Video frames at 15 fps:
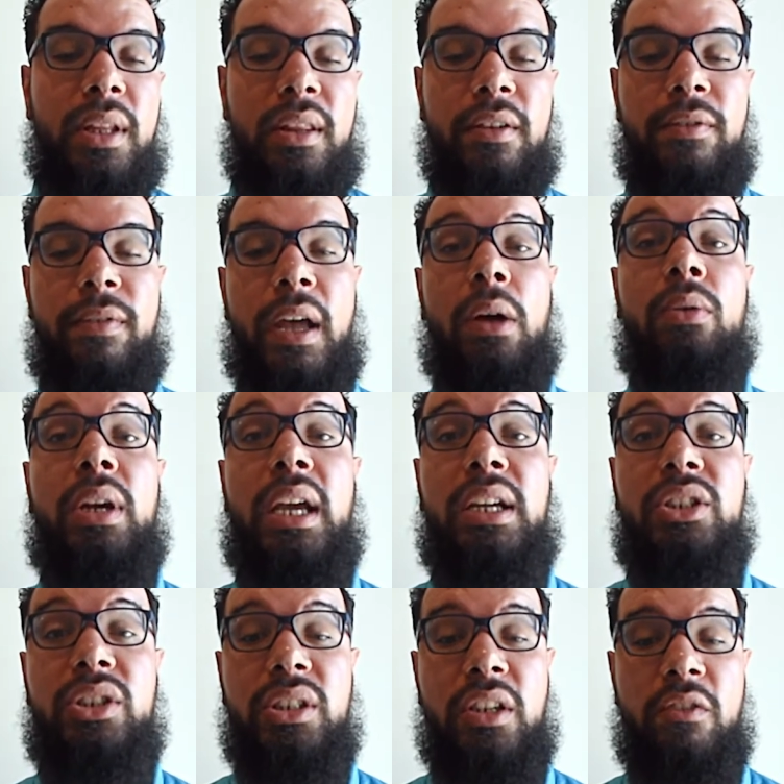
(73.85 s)
the
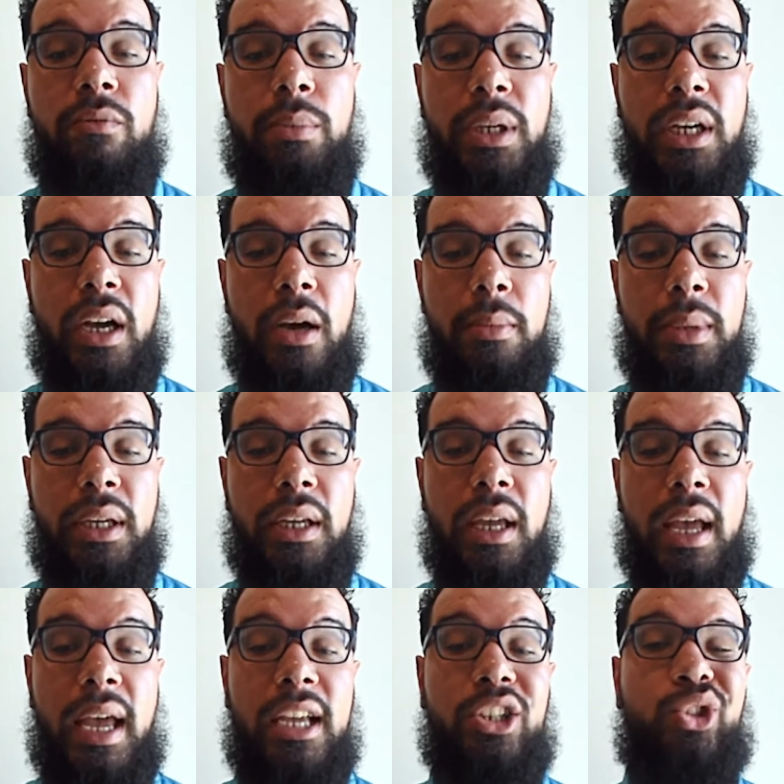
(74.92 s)
foundation of becoming
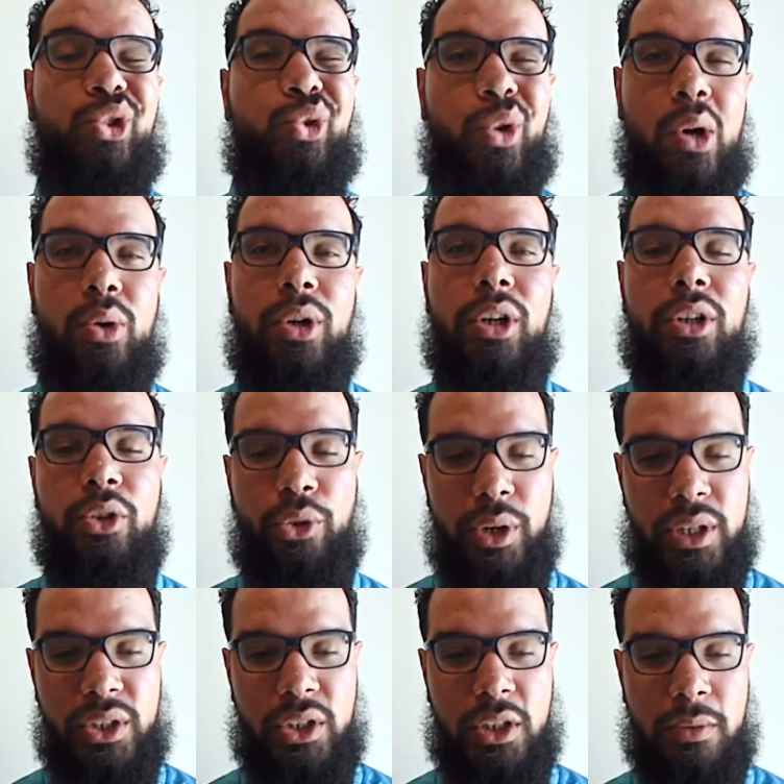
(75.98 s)
a stronger
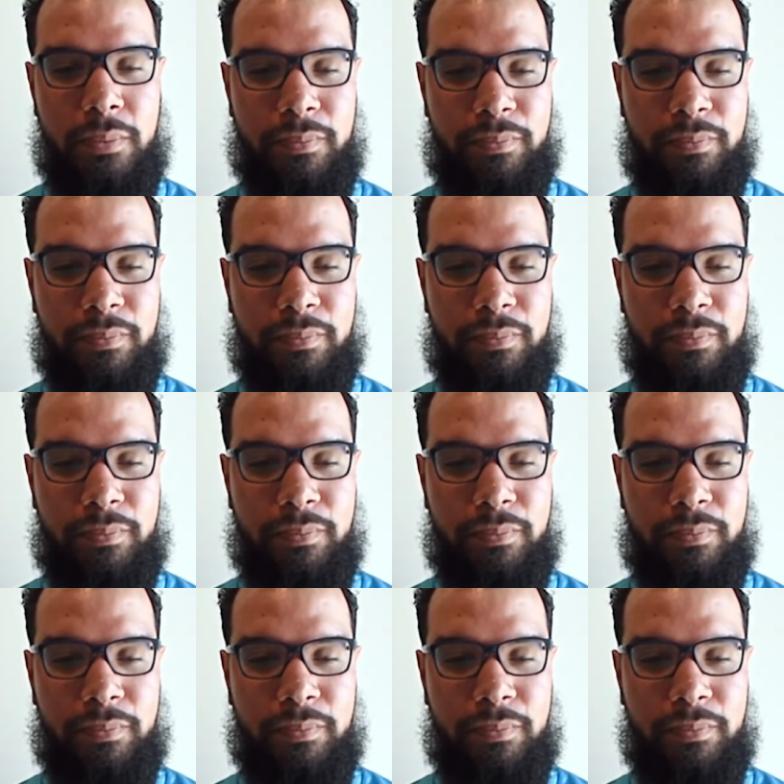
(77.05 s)
Christian.